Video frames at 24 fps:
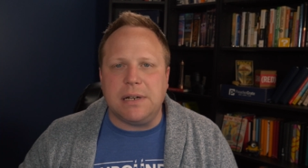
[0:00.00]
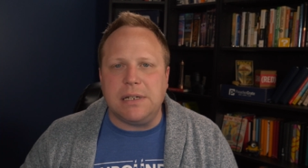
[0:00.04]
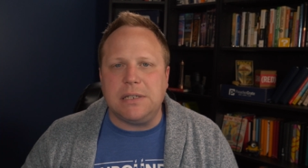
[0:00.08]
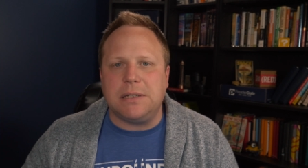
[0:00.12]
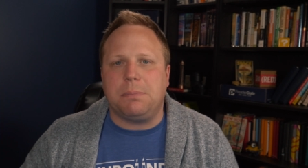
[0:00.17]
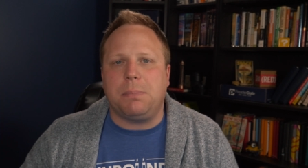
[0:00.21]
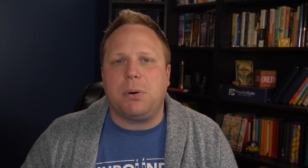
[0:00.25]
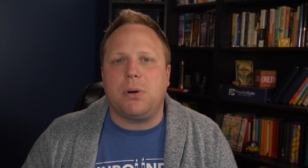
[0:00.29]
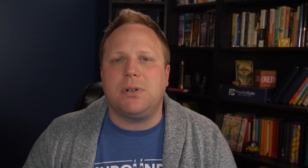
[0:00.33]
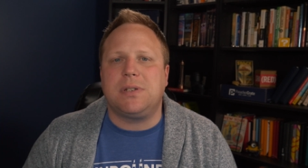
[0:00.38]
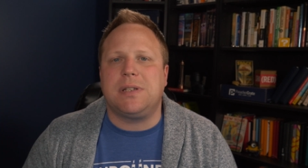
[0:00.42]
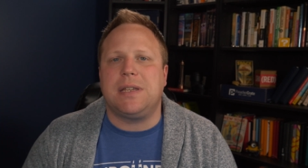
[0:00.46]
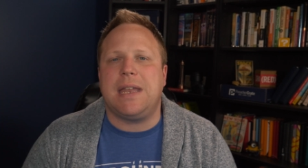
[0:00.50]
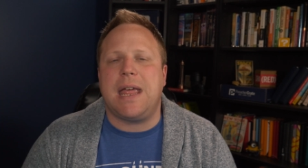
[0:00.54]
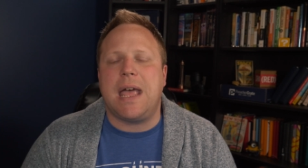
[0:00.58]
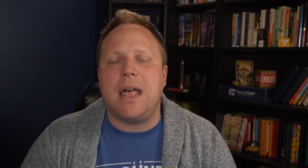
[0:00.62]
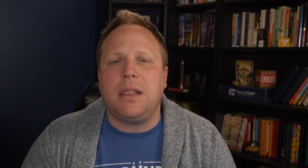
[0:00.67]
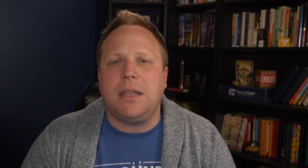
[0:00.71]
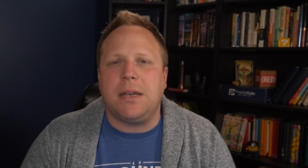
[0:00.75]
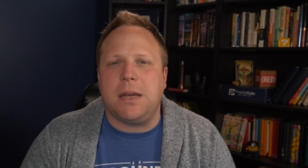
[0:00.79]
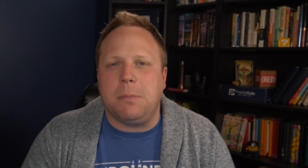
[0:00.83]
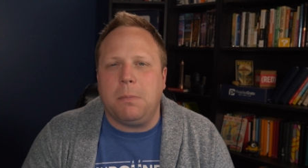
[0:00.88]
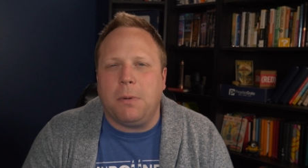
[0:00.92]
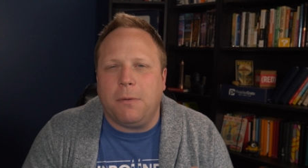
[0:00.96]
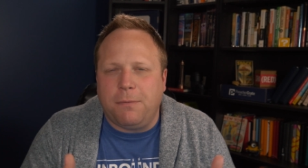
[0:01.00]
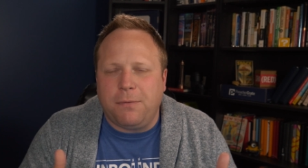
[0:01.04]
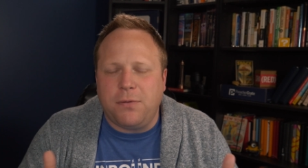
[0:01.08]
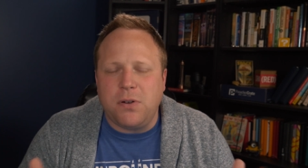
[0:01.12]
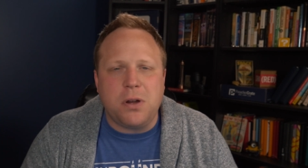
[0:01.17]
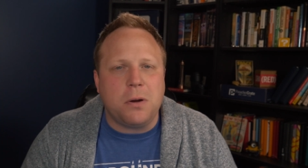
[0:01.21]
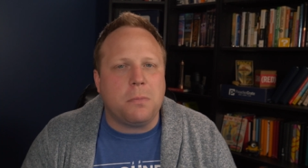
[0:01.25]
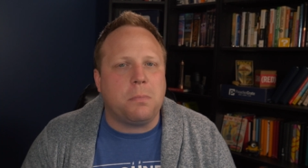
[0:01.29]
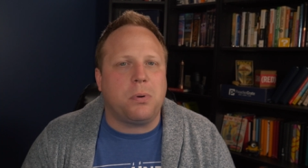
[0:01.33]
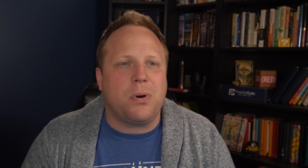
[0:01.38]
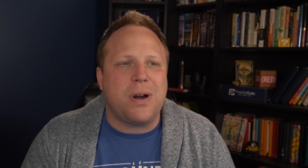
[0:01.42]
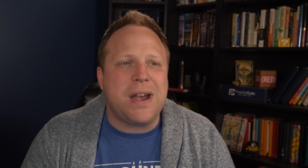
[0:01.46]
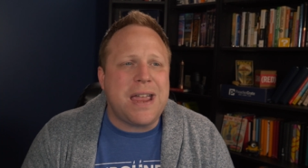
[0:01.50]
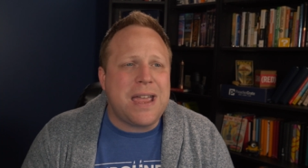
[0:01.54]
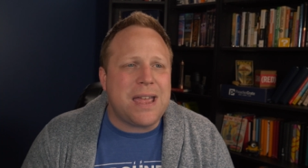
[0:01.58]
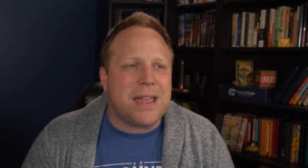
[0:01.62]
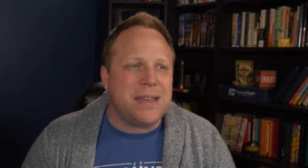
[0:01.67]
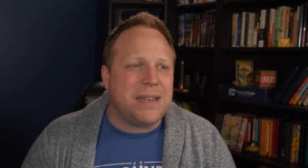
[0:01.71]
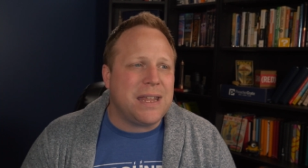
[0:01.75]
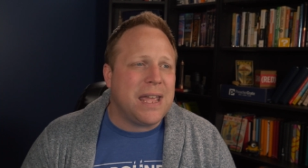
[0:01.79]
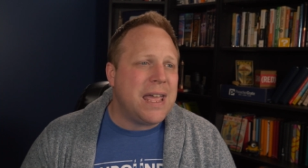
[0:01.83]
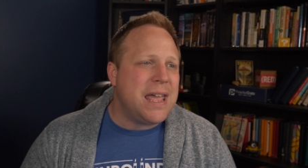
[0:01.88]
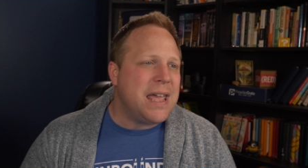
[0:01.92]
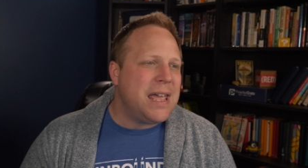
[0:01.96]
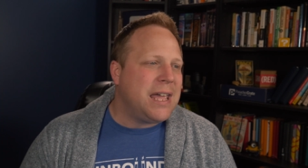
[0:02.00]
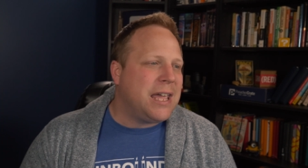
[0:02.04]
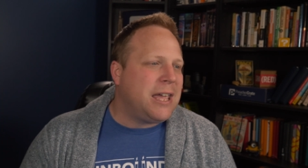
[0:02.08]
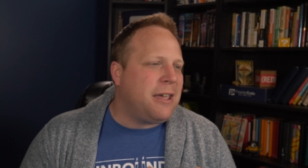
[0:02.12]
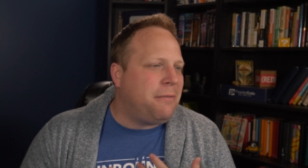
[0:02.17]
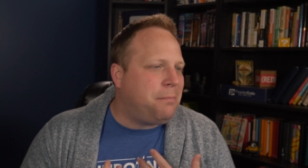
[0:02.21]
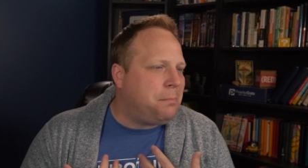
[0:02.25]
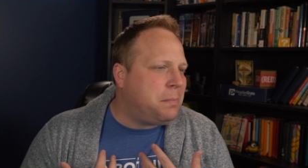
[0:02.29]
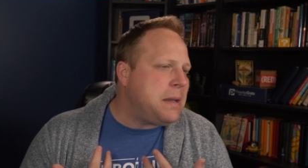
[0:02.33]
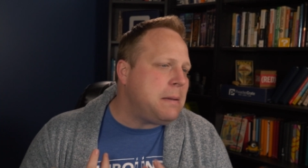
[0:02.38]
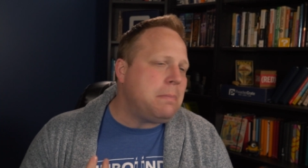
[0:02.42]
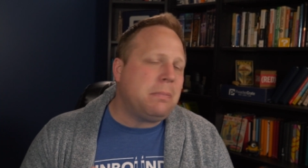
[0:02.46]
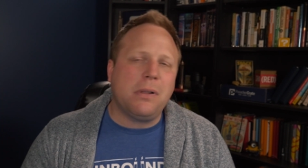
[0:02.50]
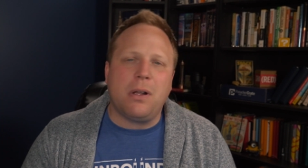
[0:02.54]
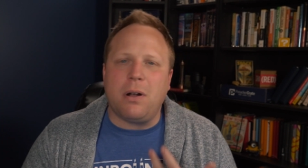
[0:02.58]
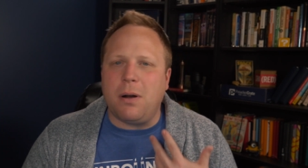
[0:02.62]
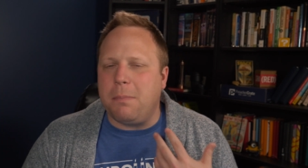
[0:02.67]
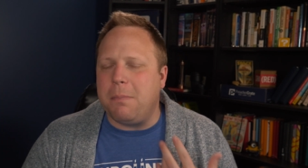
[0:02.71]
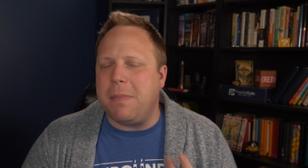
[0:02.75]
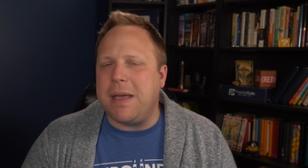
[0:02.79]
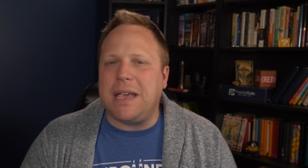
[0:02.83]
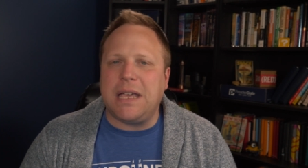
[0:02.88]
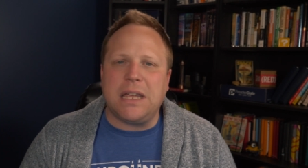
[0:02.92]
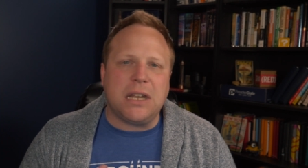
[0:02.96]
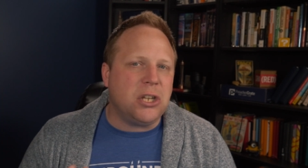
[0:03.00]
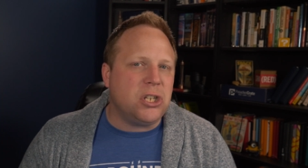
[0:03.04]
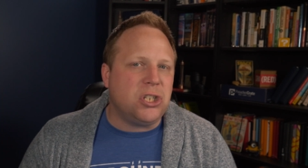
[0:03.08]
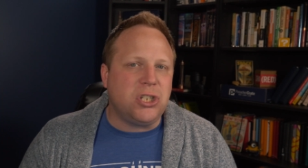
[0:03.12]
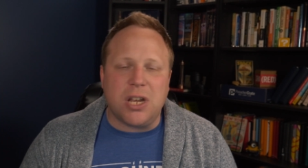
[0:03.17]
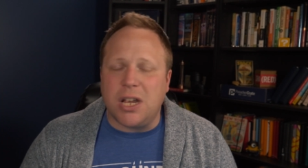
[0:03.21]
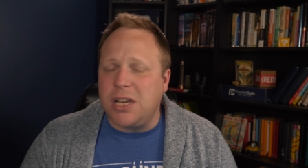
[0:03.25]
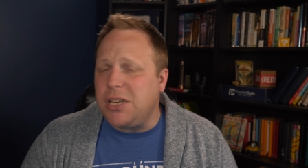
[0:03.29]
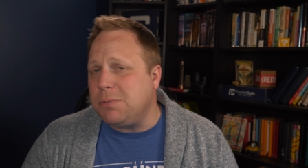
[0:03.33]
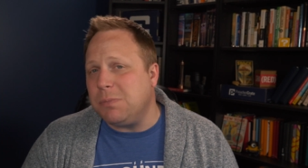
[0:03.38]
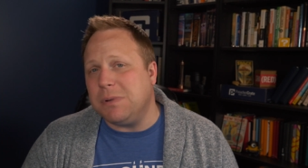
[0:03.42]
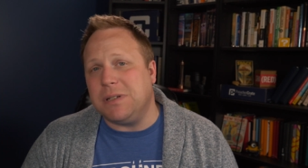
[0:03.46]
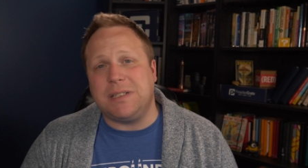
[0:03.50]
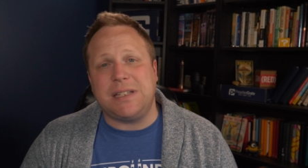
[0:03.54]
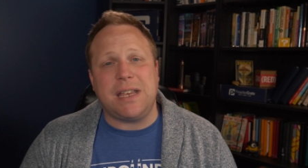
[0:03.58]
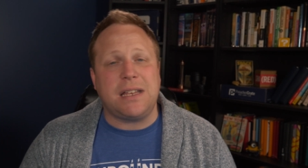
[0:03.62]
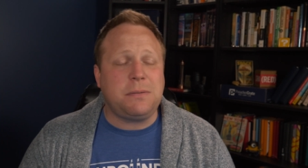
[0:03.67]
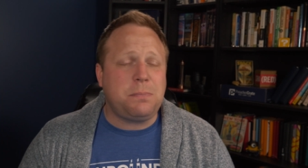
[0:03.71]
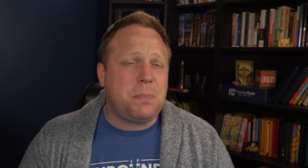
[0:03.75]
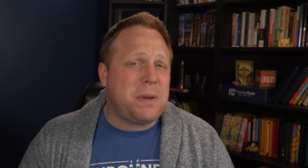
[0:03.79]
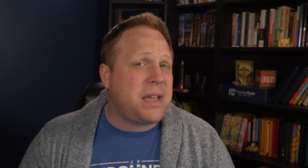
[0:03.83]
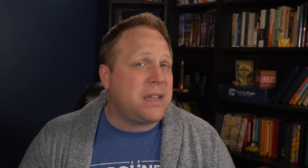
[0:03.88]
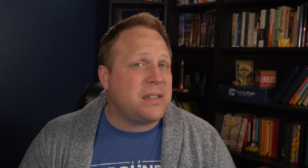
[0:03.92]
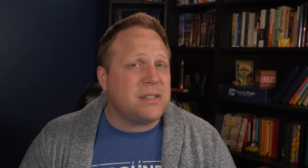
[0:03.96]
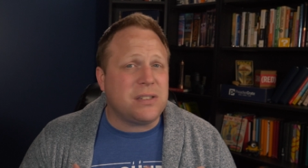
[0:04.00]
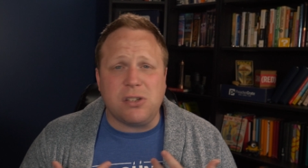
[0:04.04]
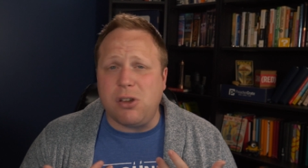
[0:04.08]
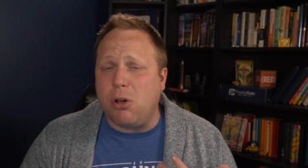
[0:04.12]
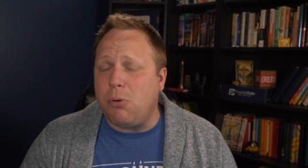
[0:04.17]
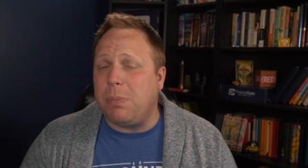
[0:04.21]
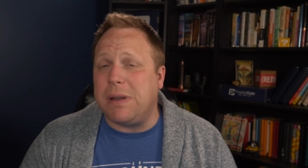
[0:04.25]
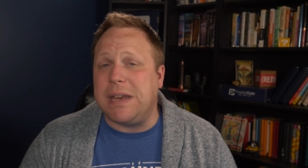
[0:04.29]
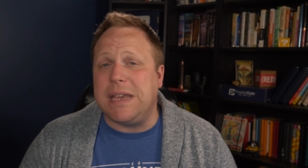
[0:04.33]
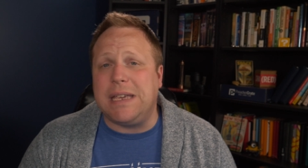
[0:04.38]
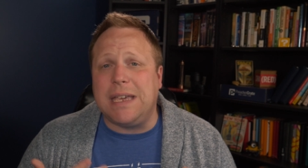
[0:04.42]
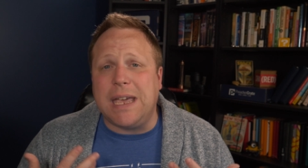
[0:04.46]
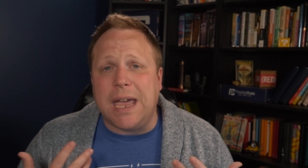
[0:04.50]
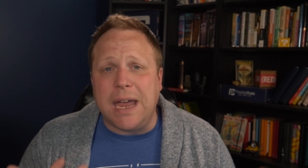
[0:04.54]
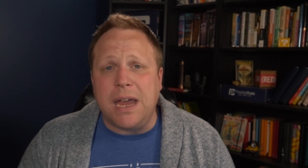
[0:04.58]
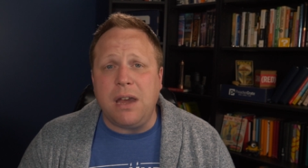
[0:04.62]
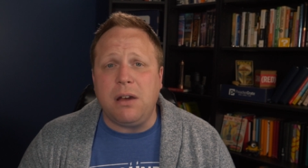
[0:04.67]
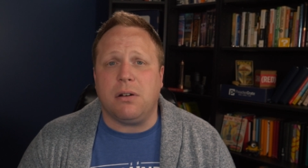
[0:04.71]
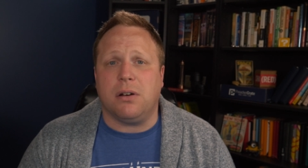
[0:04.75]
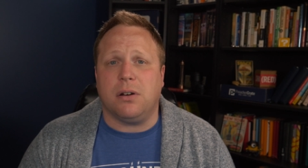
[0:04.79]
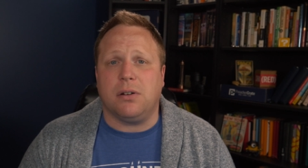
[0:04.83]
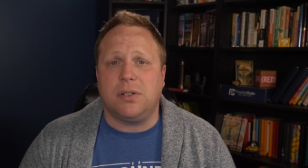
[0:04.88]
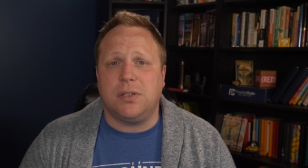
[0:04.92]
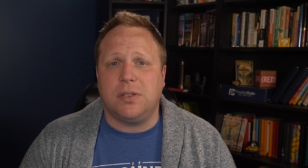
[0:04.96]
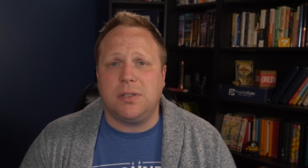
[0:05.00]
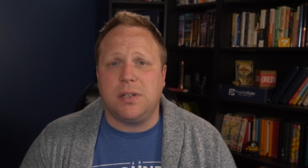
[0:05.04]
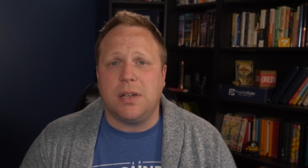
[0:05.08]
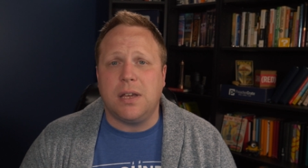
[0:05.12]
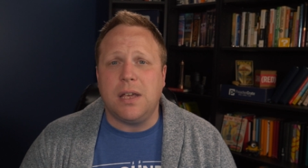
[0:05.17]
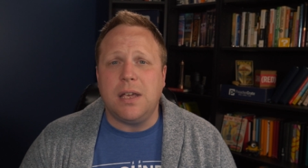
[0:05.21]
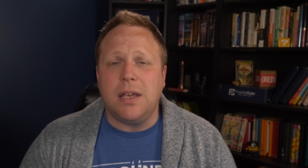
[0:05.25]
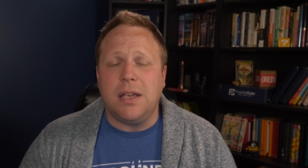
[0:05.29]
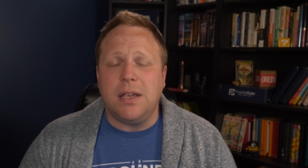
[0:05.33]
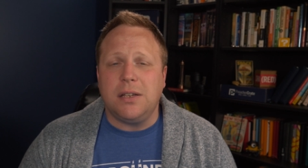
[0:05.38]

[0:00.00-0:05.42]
He's a personality. But for your brand, if people aren't making a judgment, that's because nobody cares.